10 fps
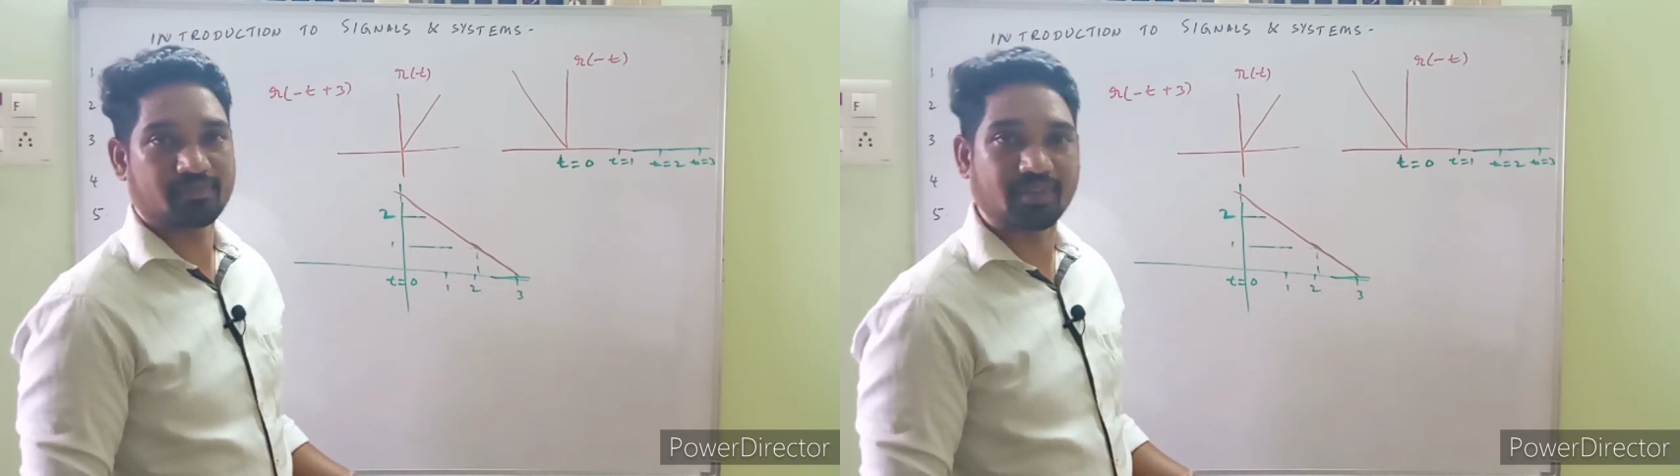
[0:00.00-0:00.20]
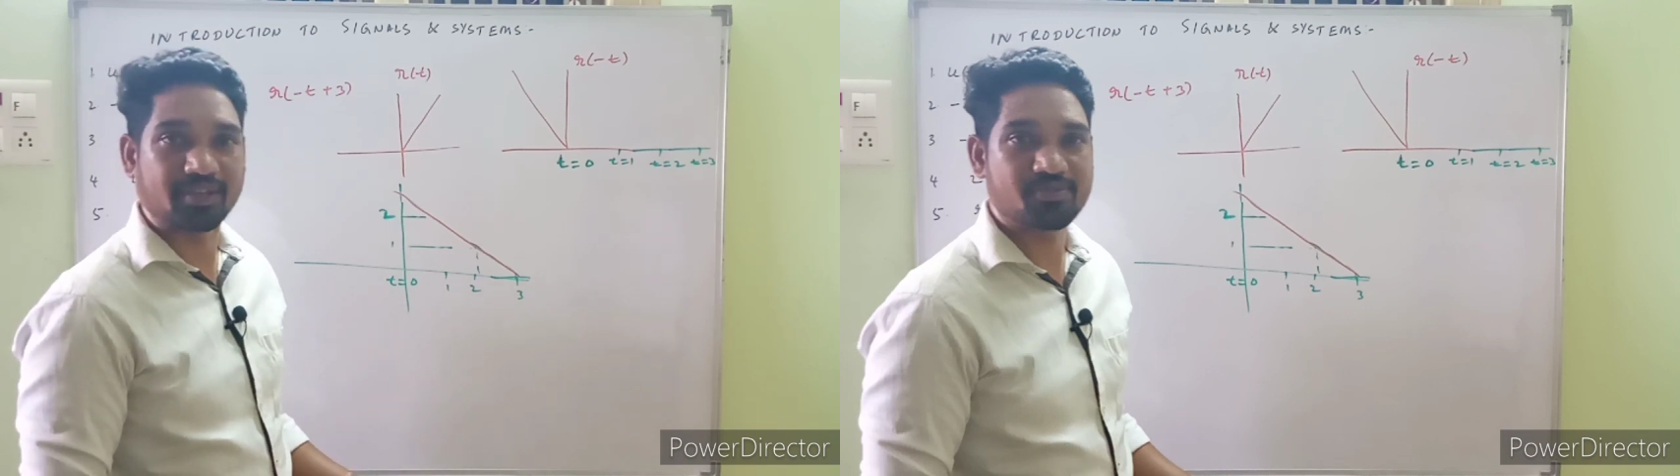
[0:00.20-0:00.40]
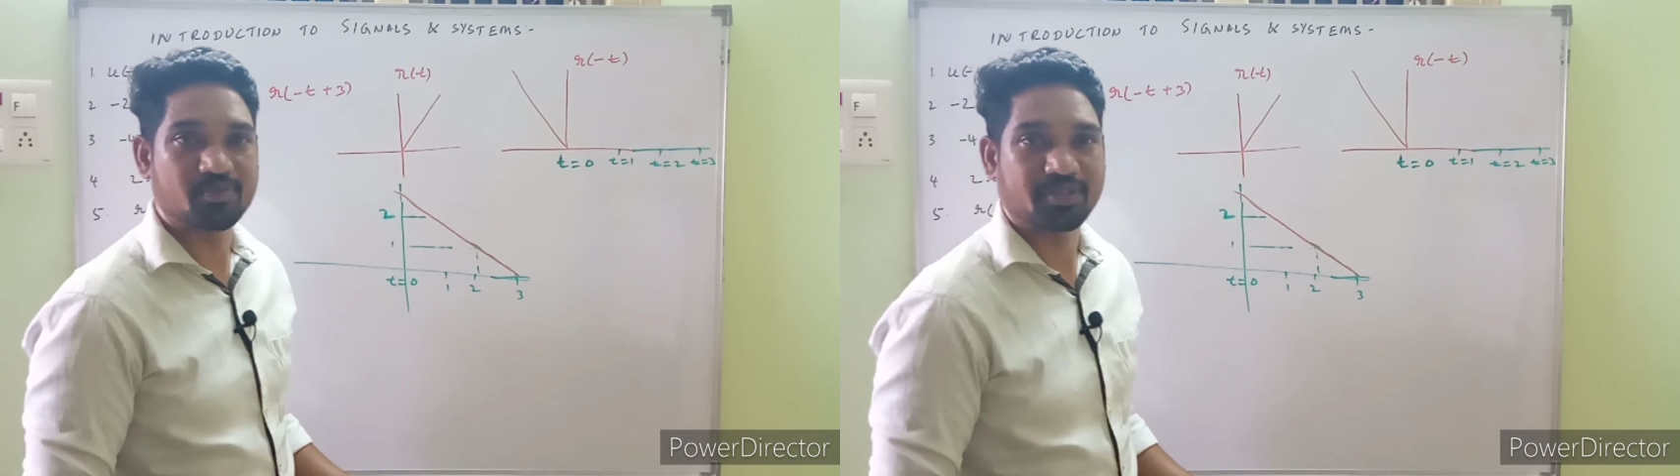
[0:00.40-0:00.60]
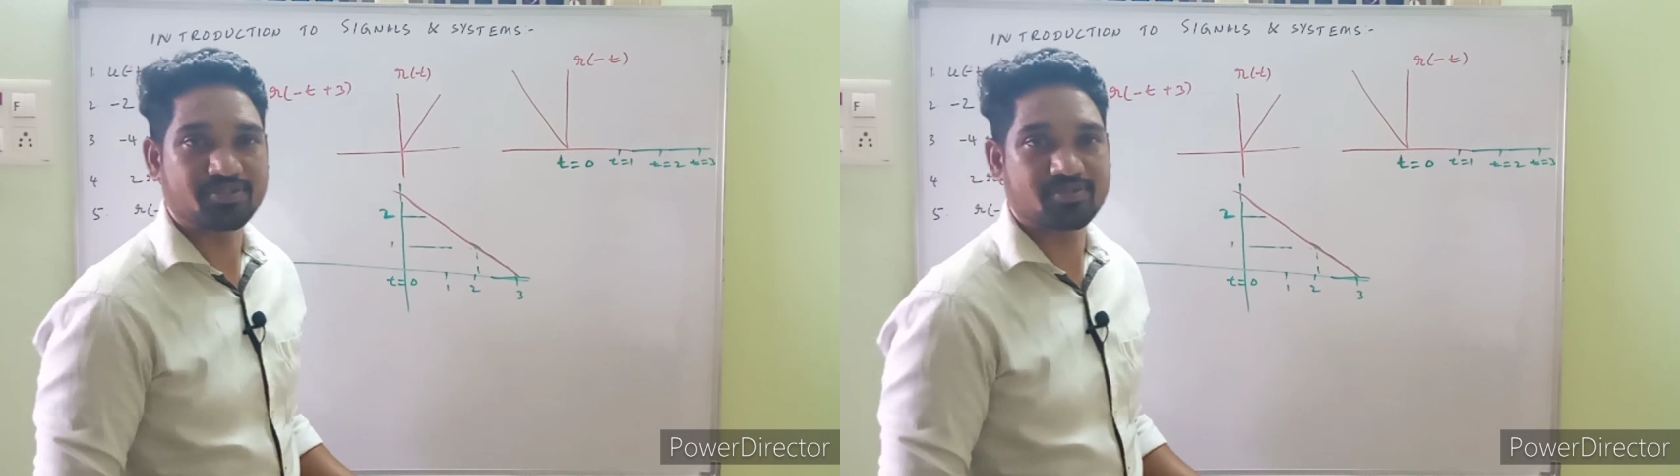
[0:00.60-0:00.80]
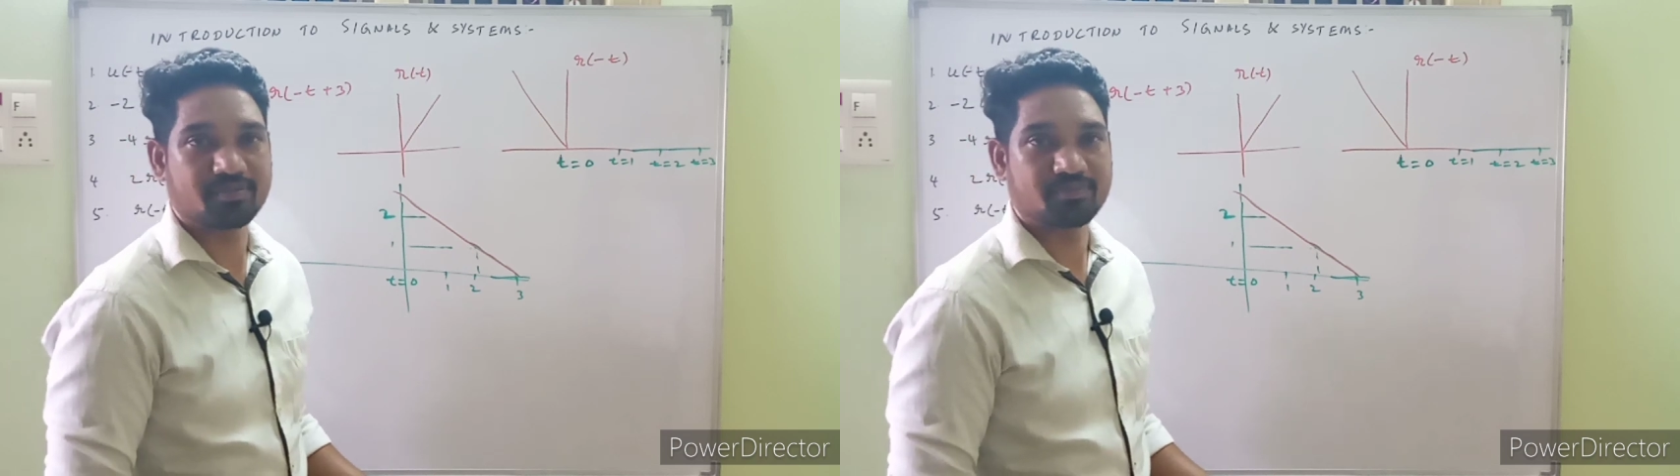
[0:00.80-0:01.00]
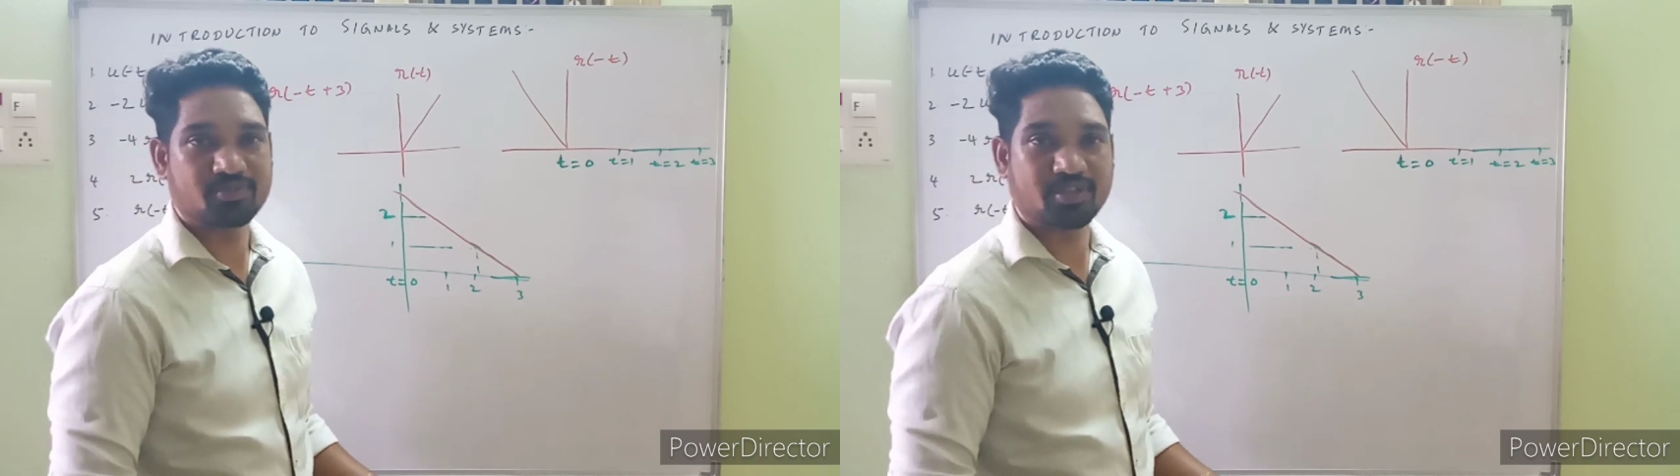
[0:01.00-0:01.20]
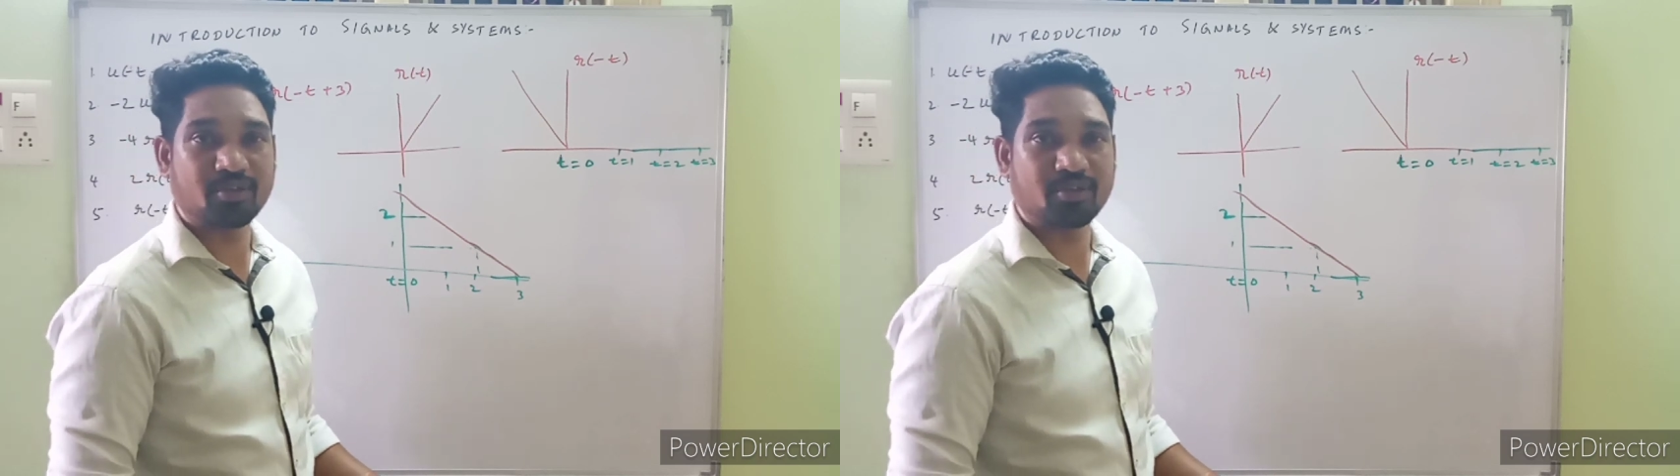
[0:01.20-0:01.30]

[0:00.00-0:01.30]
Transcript: Thank you so much. Stay